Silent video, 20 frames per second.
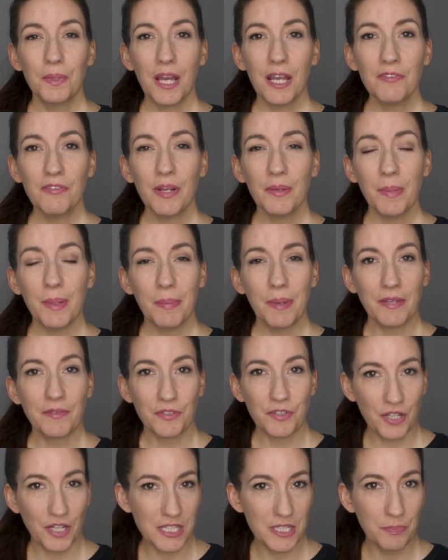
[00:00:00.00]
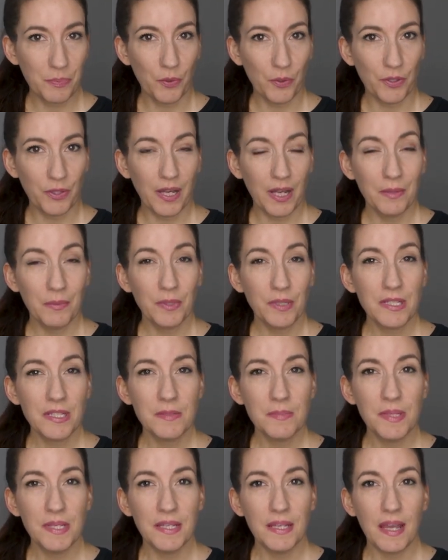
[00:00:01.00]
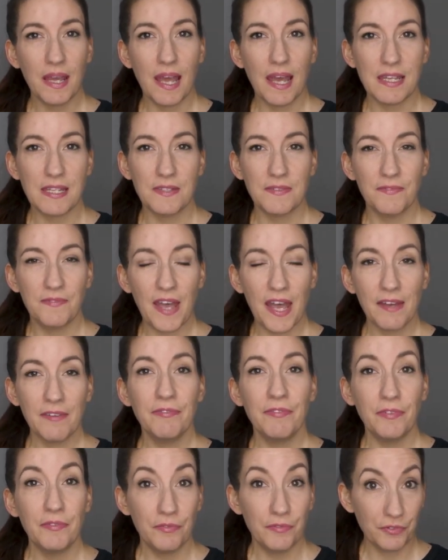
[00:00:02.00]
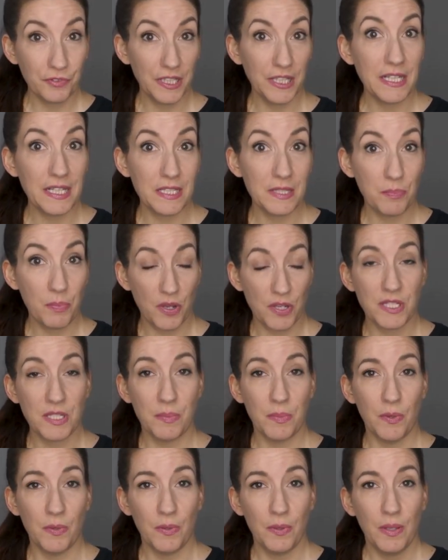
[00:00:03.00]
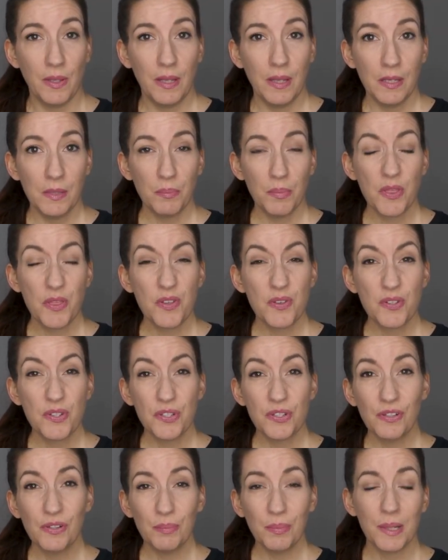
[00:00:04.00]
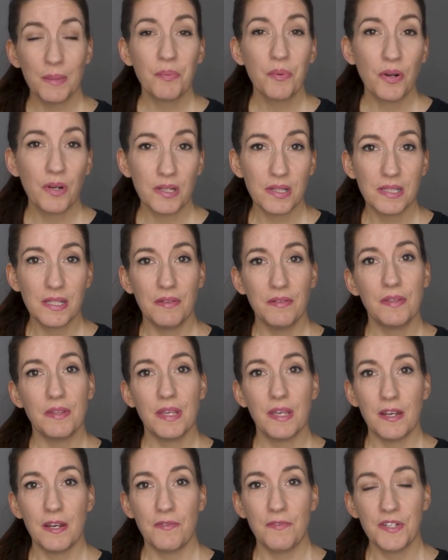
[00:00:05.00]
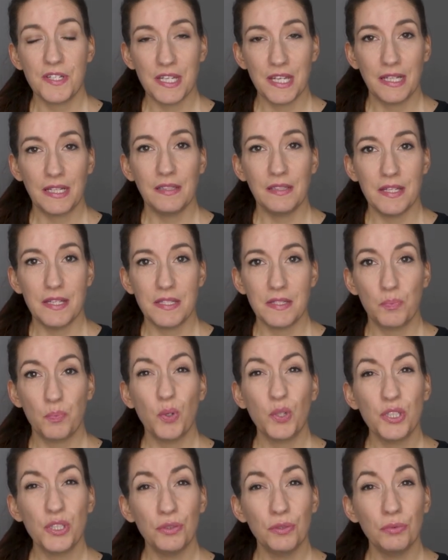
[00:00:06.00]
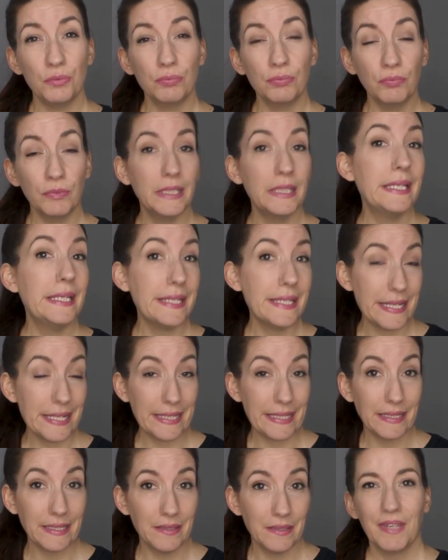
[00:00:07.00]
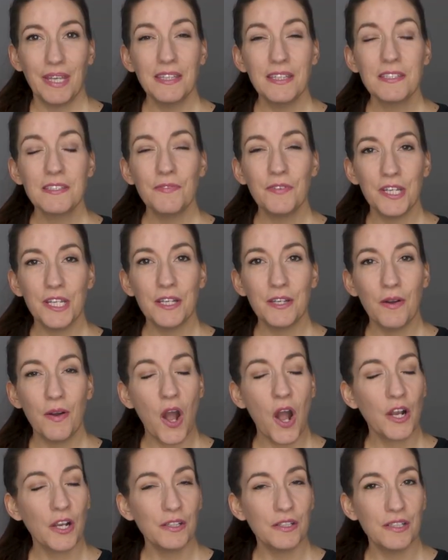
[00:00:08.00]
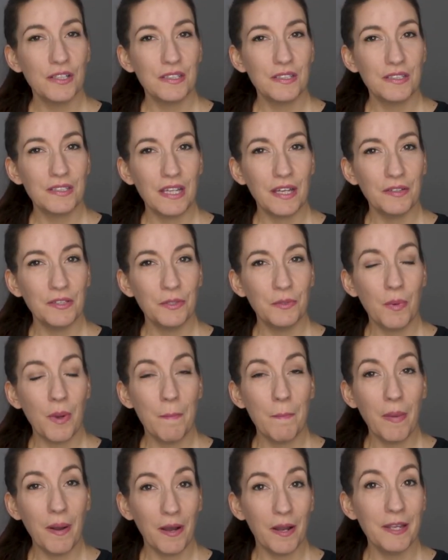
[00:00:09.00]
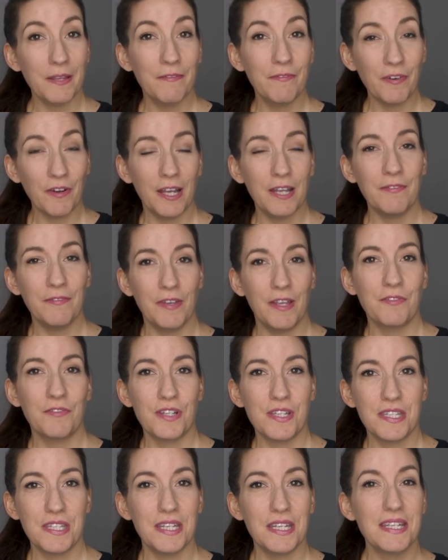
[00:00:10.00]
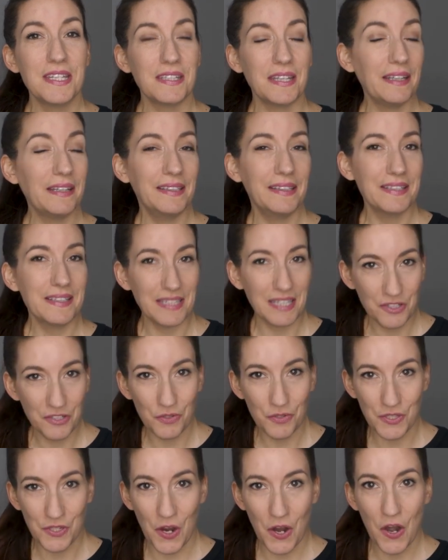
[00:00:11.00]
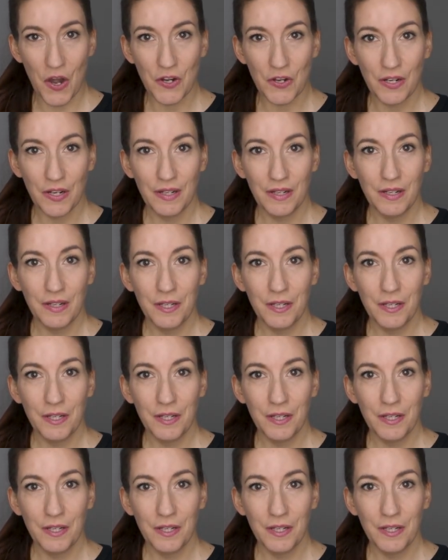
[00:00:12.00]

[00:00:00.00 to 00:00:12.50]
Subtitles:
When I ride my bike for transport, I want it to be as faff-free as possible. But there's so many products out there for cyclists, what do you really need? In this video, I'm going to tell you what my 5 favourite city cycling essentials are.